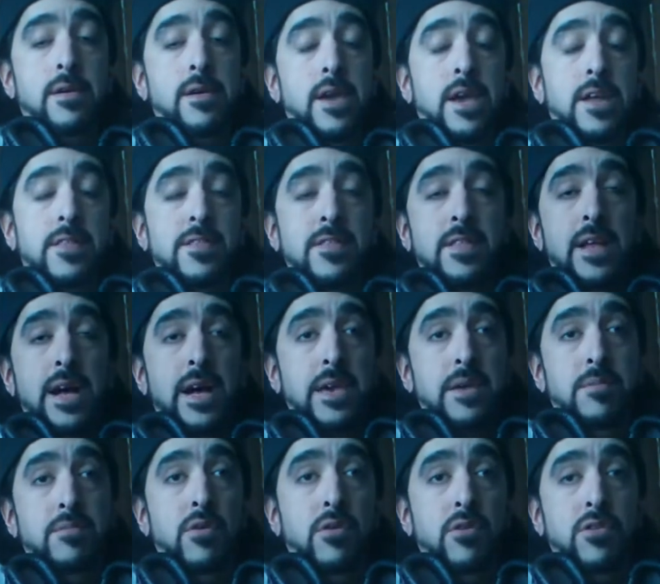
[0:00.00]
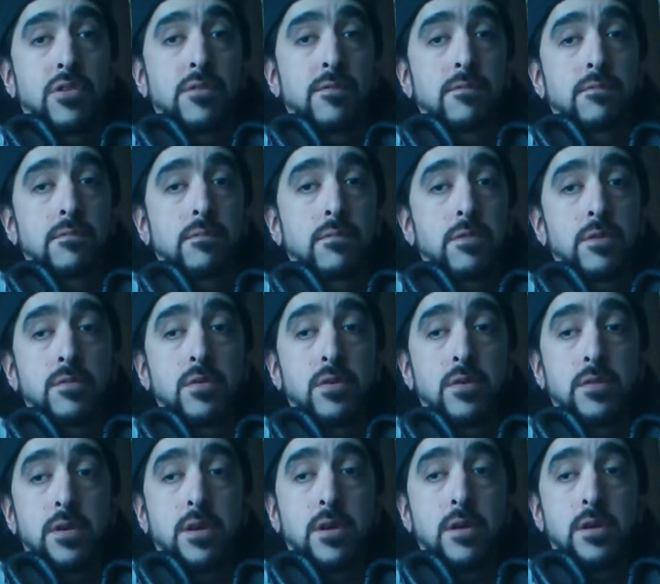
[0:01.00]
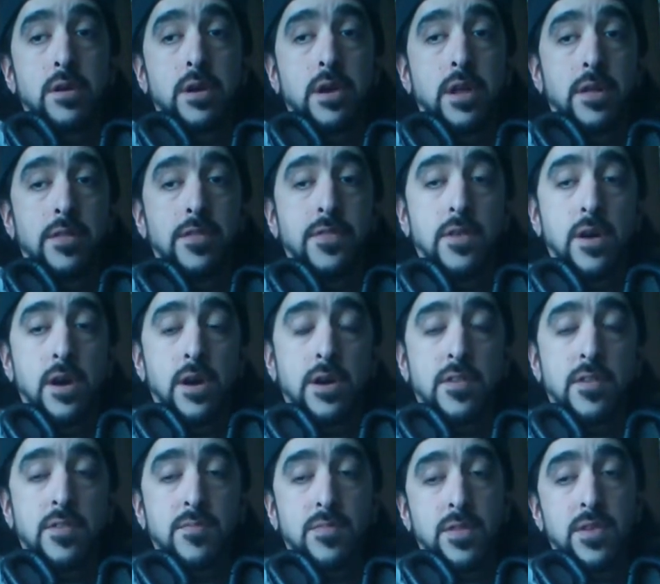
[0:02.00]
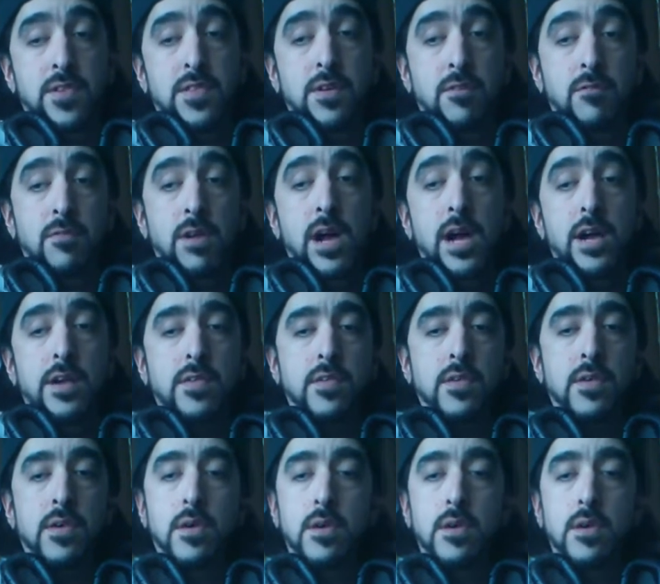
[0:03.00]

It's not emulsion remover, and it sucks, but this stuff rocks.